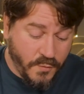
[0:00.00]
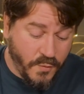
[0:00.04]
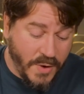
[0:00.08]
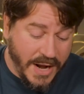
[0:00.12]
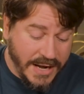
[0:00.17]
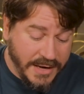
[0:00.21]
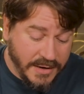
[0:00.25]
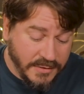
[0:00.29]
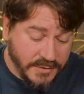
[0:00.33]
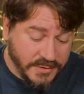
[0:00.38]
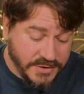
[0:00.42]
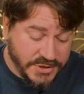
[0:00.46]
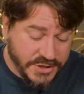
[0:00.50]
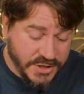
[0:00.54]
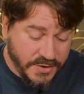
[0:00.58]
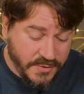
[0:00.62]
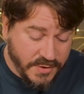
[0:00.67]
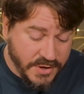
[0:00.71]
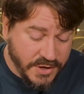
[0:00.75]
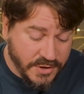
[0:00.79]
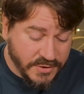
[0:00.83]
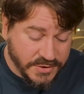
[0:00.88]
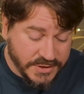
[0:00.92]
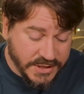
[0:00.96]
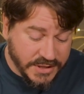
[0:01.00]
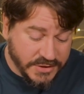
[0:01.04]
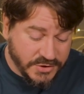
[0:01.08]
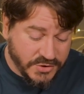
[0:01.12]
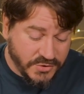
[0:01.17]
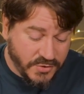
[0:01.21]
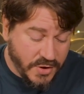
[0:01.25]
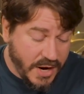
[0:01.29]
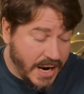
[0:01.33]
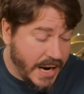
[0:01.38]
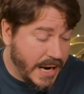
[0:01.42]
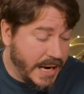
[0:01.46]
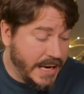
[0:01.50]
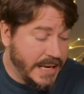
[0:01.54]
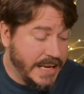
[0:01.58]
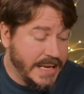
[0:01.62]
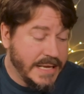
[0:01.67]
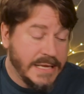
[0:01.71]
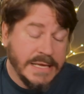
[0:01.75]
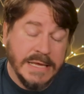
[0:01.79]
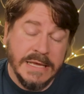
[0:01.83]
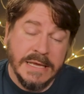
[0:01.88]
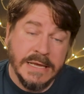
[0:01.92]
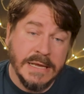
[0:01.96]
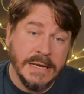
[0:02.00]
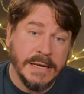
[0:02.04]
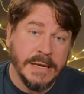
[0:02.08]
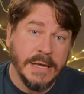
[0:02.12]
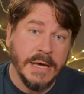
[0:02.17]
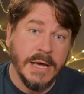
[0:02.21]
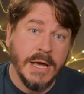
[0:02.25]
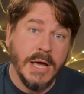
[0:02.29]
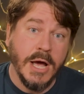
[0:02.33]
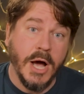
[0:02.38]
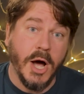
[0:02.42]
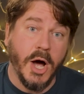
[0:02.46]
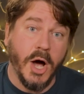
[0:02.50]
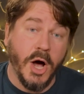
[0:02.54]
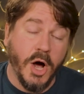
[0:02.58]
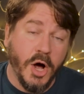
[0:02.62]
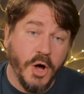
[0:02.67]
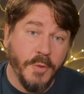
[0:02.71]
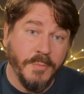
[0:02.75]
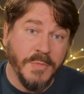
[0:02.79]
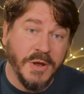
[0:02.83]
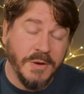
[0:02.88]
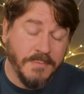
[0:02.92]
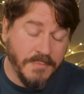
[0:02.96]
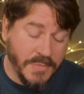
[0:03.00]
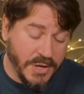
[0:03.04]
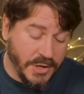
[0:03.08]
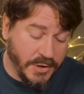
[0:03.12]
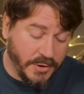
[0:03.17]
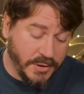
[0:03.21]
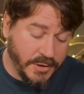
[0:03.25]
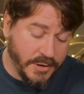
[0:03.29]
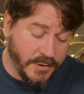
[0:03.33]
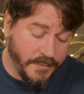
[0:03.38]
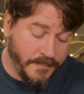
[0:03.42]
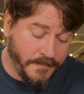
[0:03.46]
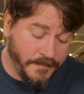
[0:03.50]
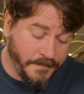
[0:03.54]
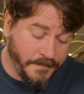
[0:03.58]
regular Cheerios a try in almond milk.